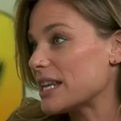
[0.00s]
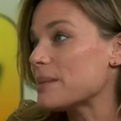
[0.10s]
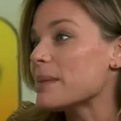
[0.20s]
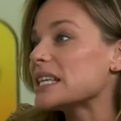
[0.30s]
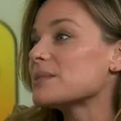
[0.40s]
and
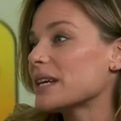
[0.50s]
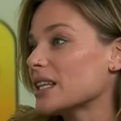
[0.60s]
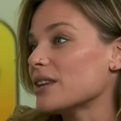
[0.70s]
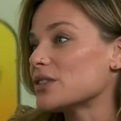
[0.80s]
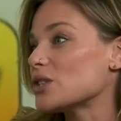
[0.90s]
it makes my
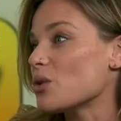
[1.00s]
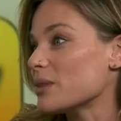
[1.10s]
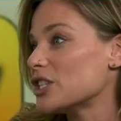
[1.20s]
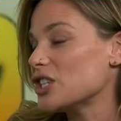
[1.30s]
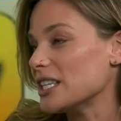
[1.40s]
life so
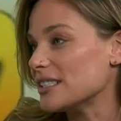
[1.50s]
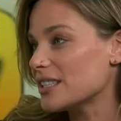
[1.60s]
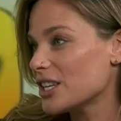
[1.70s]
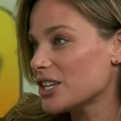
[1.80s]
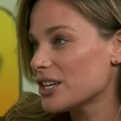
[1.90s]
much
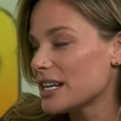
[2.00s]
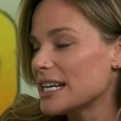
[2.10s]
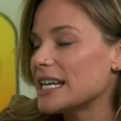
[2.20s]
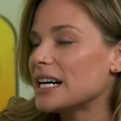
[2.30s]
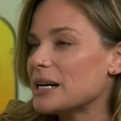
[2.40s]
easier.
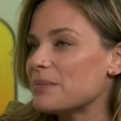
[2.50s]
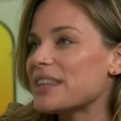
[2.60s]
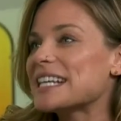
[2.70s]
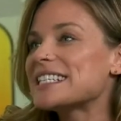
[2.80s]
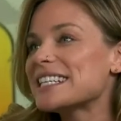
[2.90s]
Um,
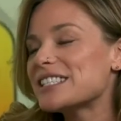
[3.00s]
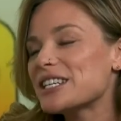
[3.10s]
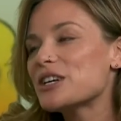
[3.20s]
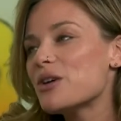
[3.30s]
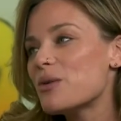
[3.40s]
that
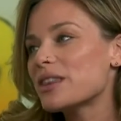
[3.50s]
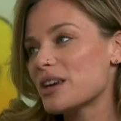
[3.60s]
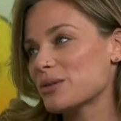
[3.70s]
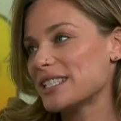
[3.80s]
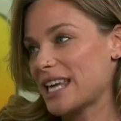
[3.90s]
doesn't go
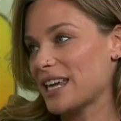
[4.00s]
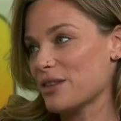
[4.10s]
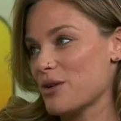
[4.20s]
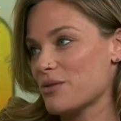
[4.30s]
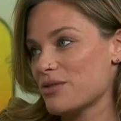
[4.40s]
without saying
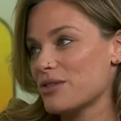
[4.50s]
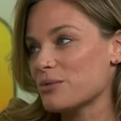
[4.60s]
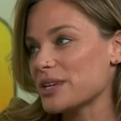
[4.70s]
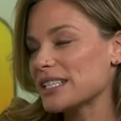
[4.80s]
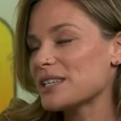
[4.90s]
though. The
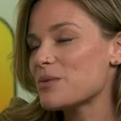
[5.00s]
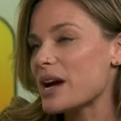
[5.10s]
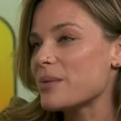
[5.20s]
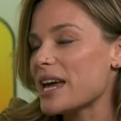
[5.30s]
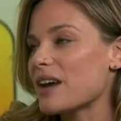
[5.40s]
reason
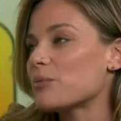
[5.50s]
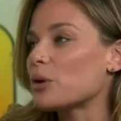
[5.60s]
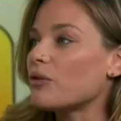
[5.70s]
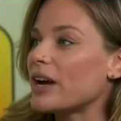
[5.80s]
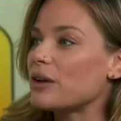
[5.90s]
why we have
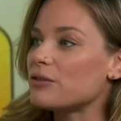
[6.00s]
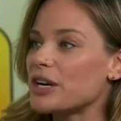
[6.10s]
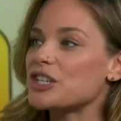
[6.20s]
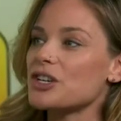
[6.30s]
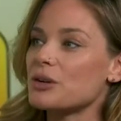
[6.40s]
Profile
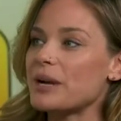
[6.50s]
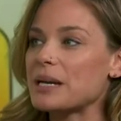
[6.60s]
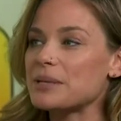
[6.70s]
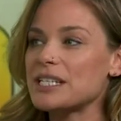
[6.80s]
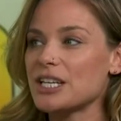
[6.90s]
Fresh and our
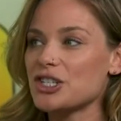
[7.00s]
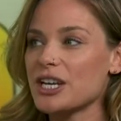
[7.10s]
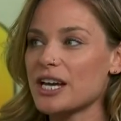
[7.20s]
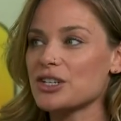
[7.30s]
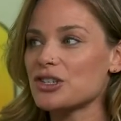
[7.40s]

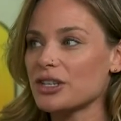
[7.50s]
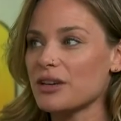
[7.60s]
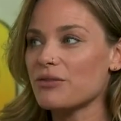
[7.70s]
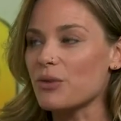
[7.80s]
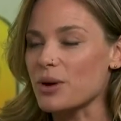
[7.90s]
recommendation
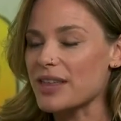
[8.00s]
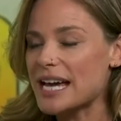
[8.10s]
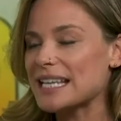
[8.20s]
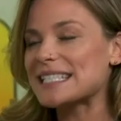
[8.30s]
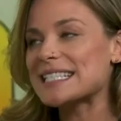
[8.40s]
actually for
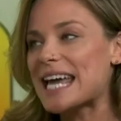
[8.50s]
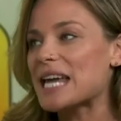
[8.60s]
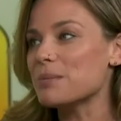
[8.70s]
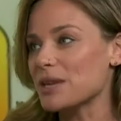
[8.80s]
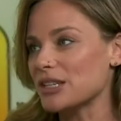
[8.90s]
that is
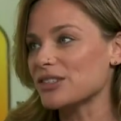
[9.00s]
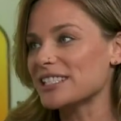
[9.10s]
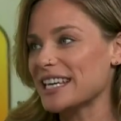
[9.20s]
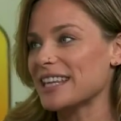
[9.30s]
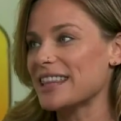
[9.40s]
10
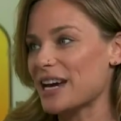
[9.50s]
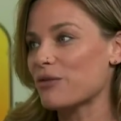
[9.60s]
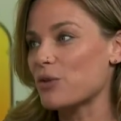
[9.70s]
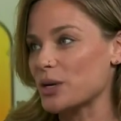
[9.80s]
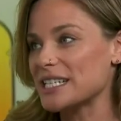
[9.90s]
meals in
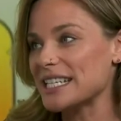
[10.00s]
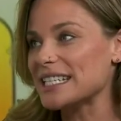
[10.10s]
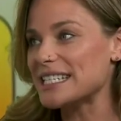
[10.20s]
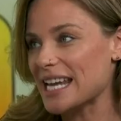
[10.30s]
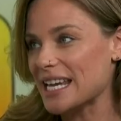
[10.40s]
that
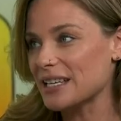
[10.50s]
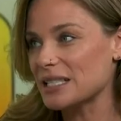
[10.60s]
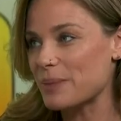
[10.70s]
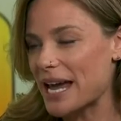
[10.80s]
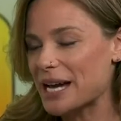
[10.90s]
14 day
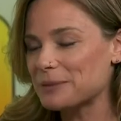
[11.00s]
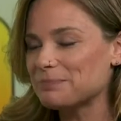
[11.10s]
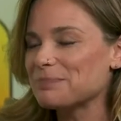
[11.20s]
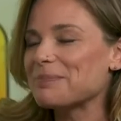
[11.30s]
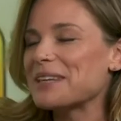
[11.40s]
span